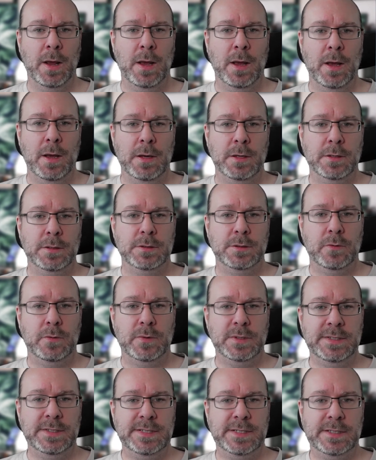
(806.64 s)
So what
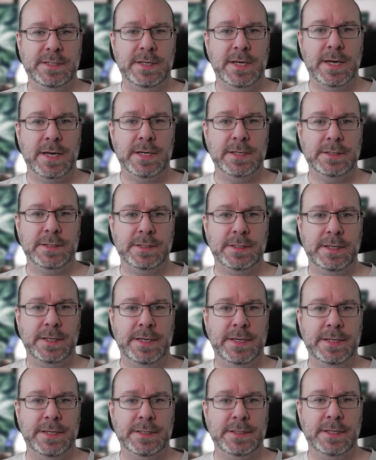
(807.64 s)
this does
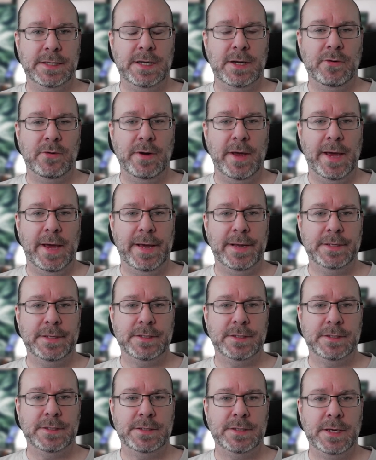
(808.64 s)
is it
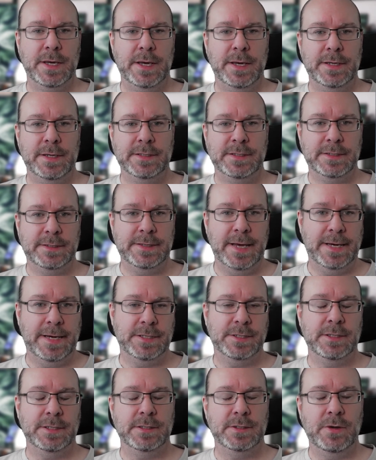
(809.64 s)
creates
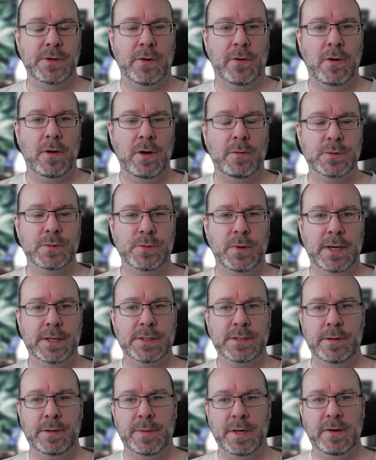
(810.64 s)
sections. Your columns will actually
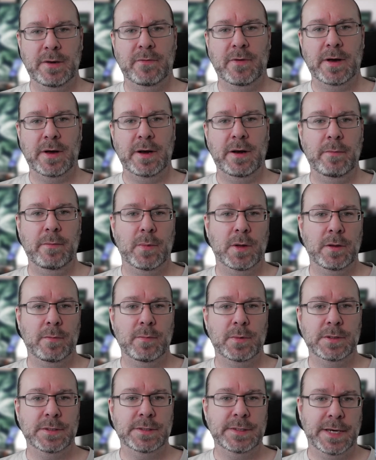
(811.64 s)
be divided in multiple
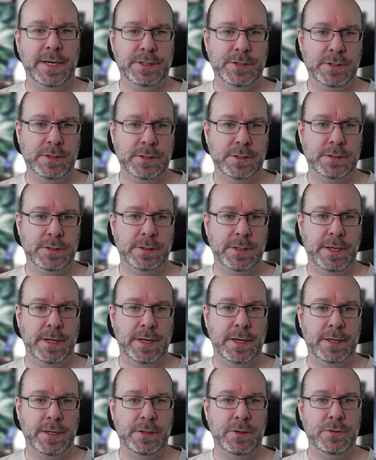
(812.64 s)
sections,
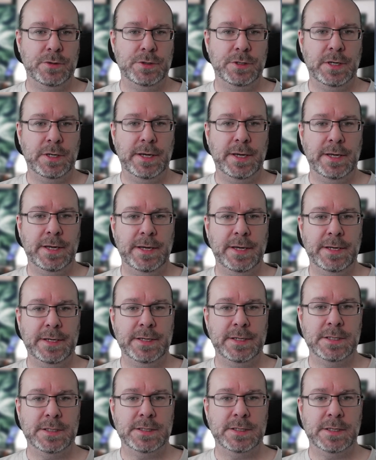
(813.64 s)
and usually it
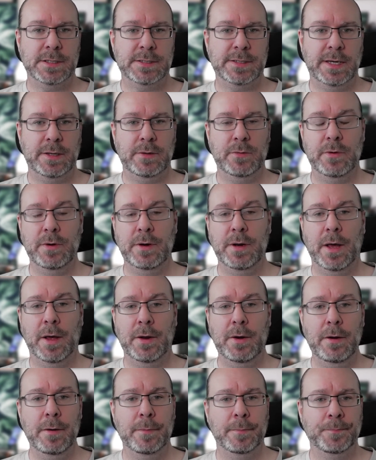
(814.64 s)
is set to
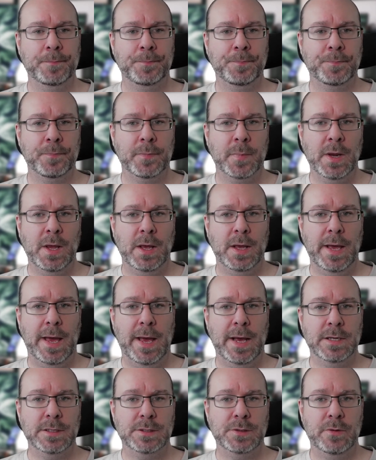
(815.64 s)
none. And
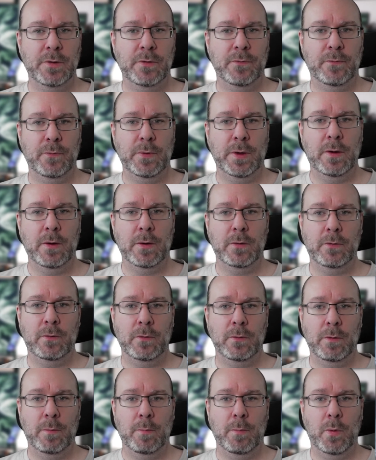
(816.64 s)
so if we go to the
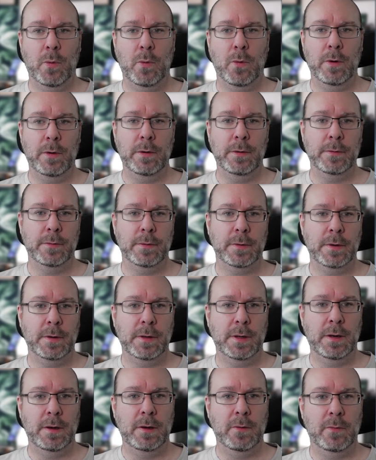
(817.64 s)
board, then
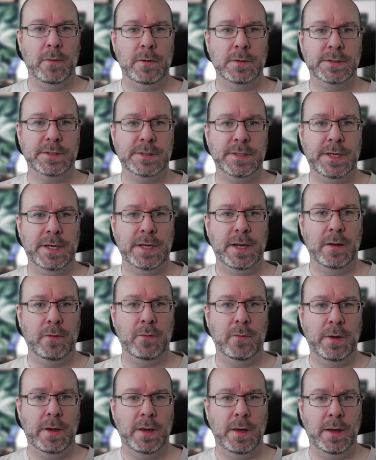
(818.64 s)
you will see that
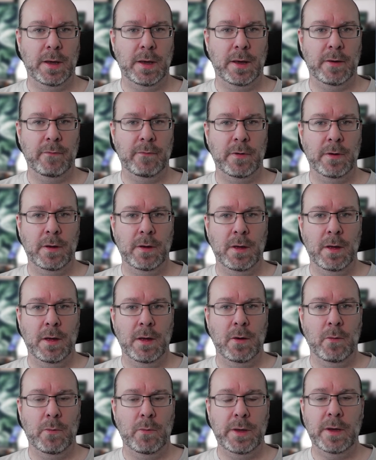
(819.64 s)

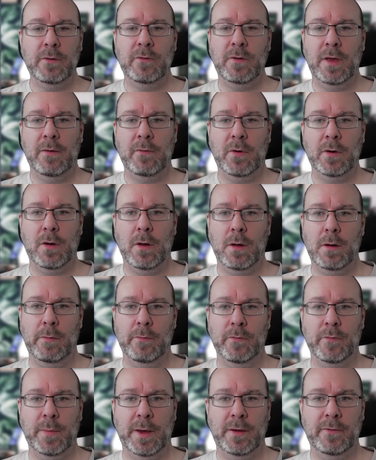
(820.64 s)
we just have our columns
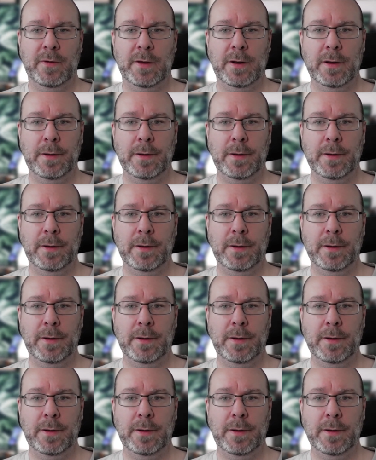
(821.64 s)
basically.